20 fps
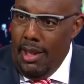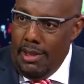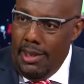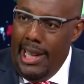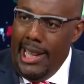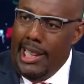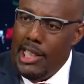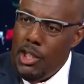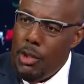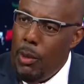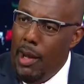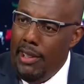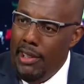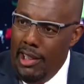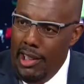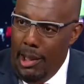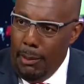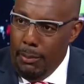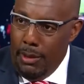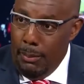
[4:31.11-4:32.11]
They can try to
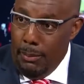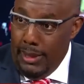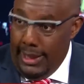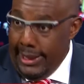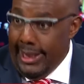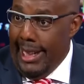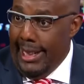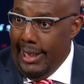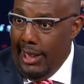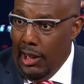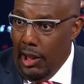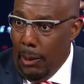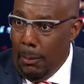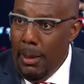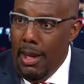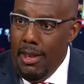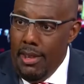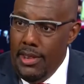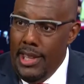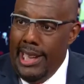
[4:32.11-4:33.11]
help them get help.
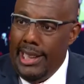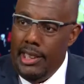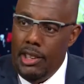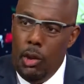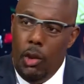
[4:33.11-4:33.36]
They can